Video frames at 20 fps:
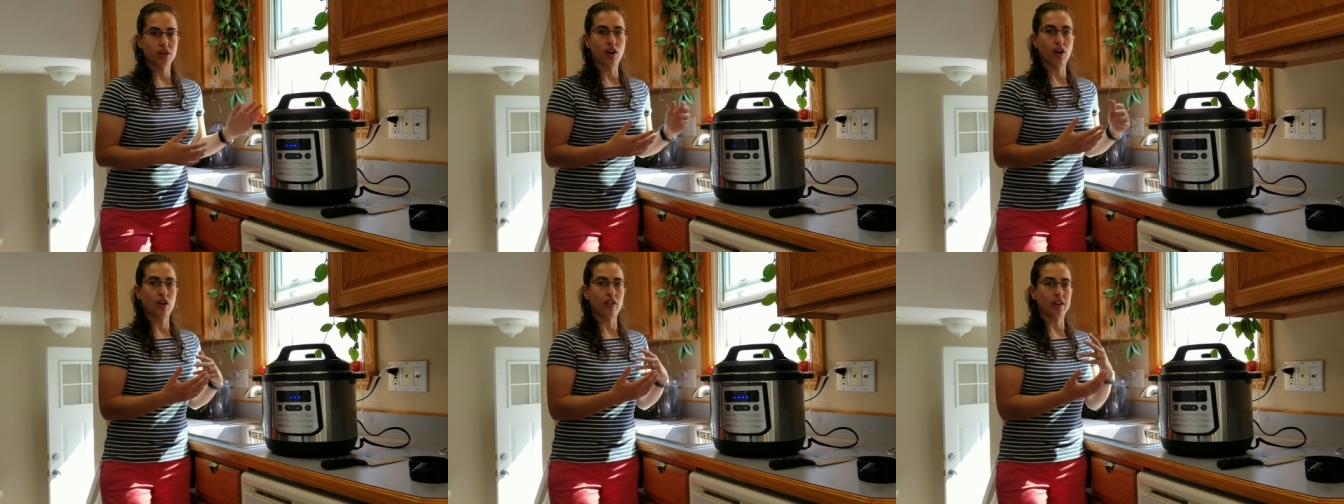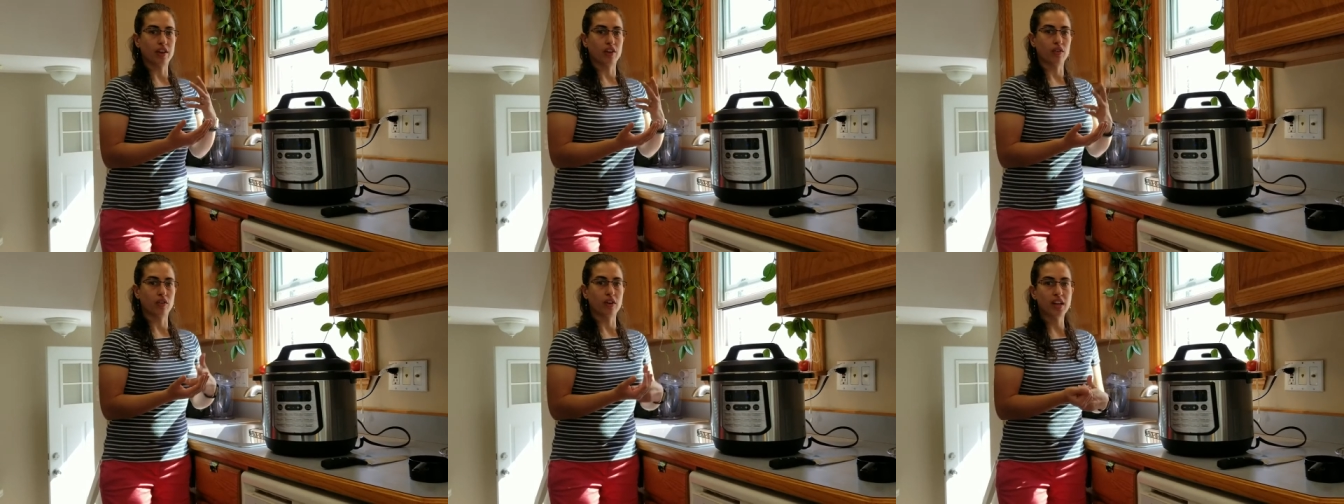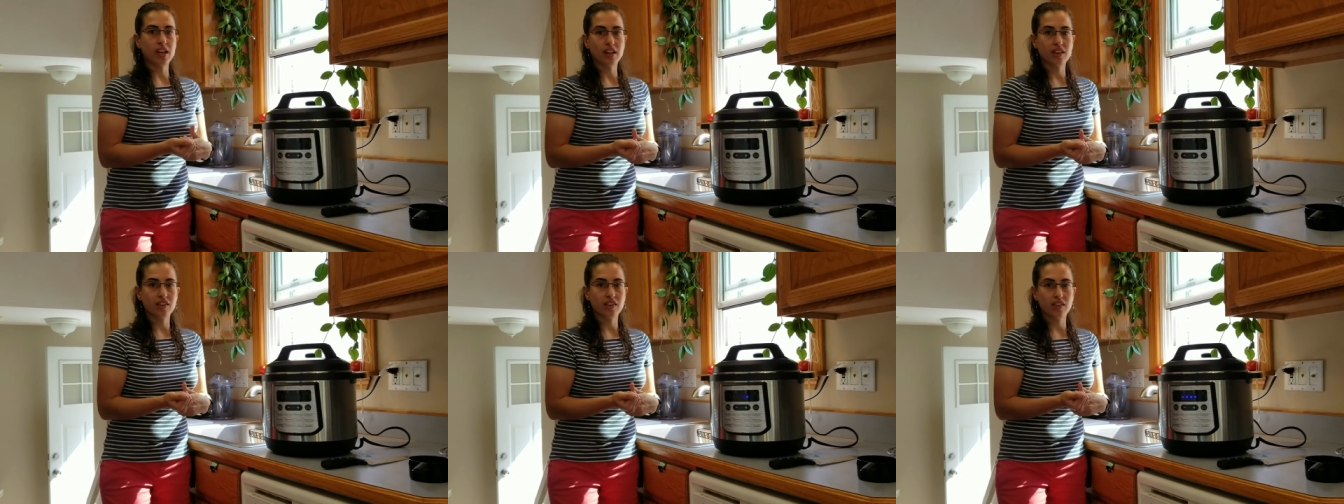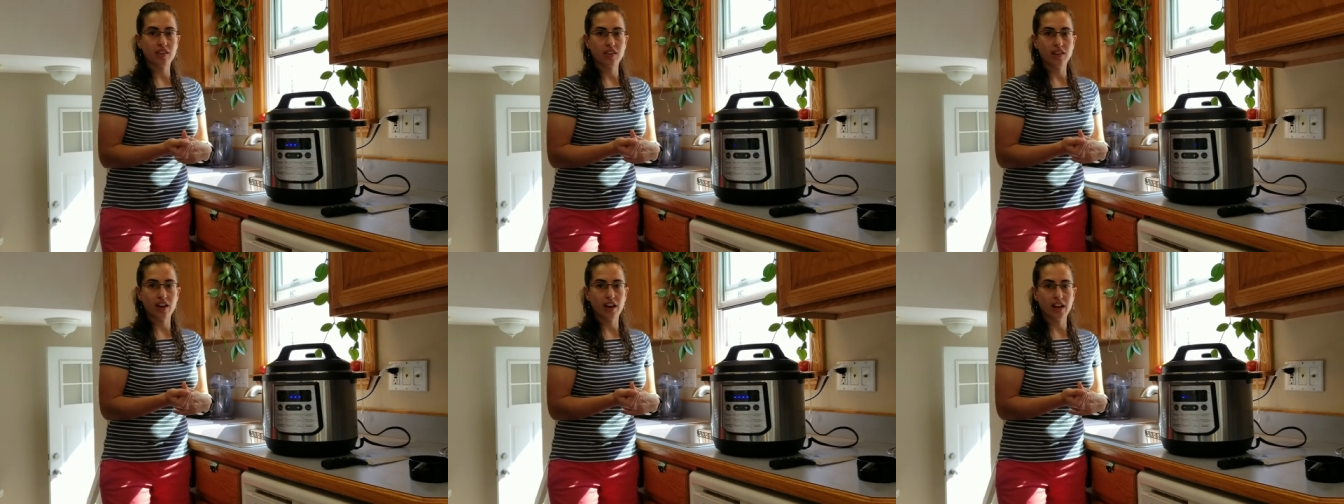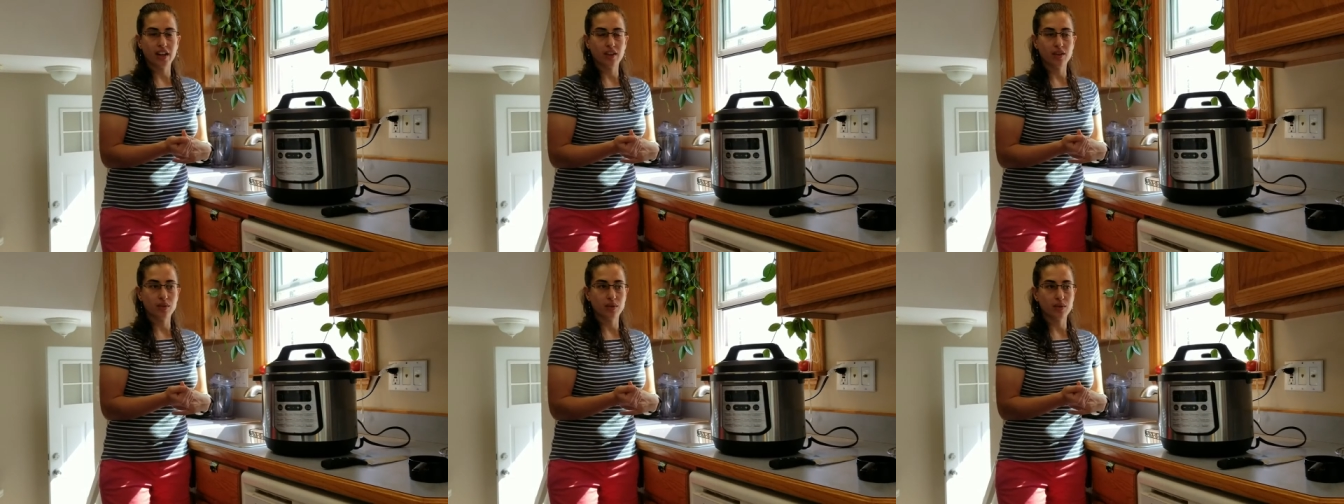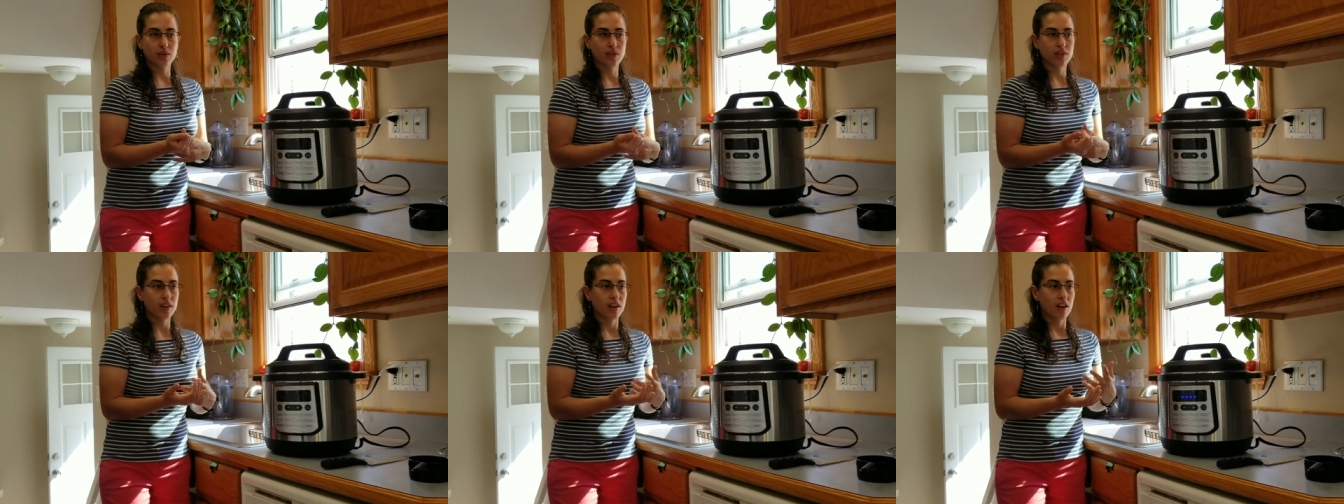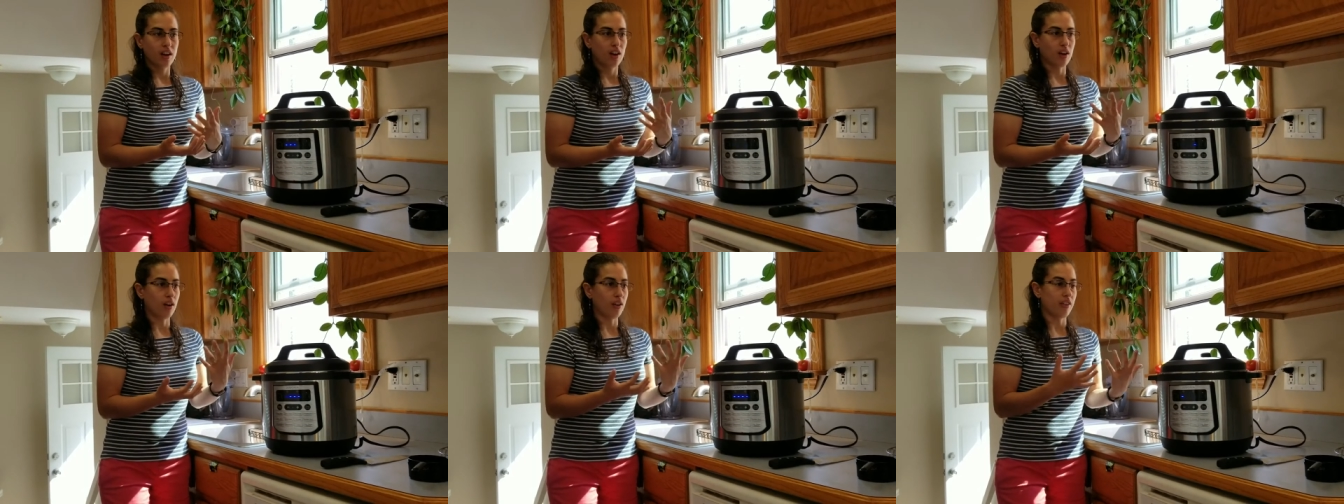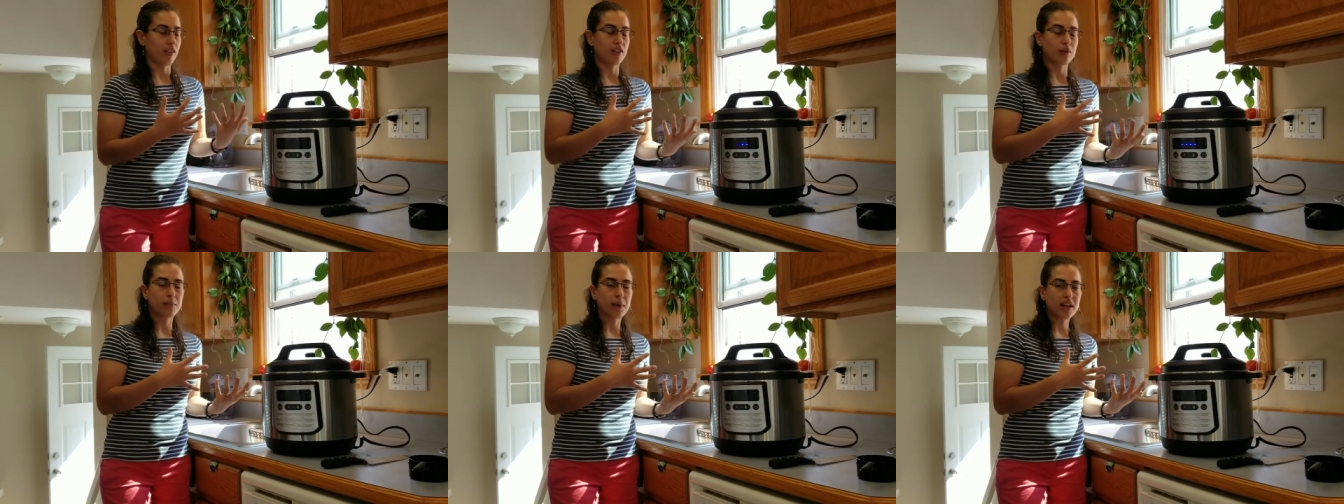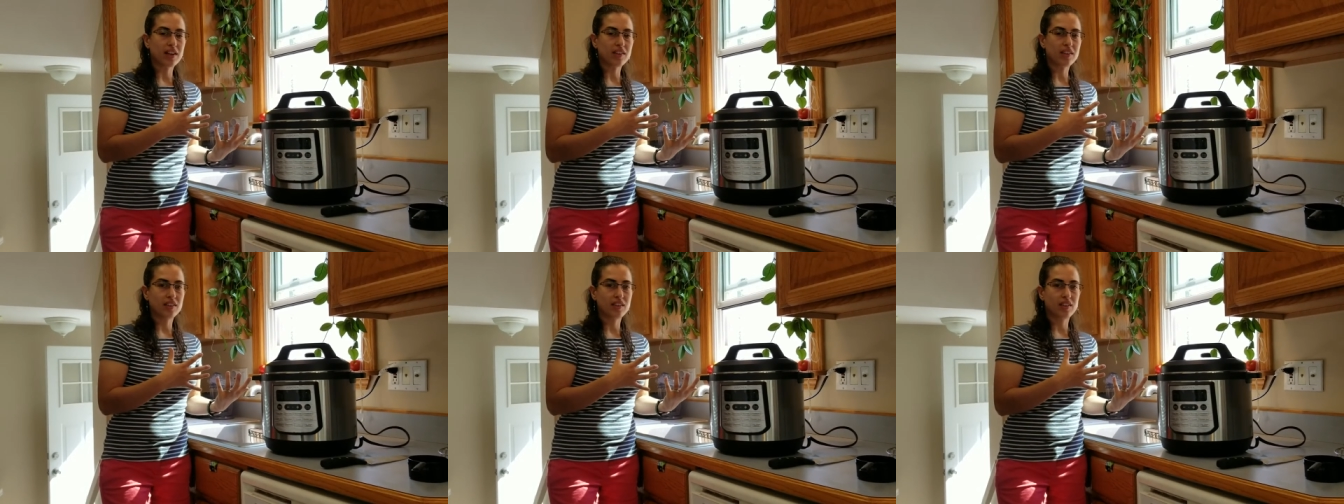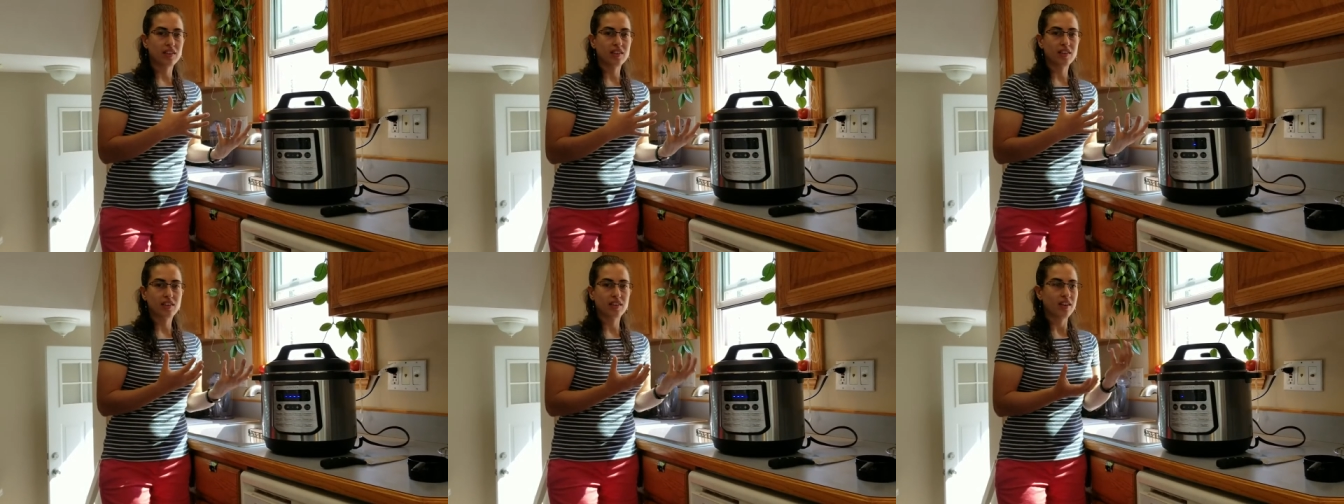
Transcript: all the ingredients I used, all the spices.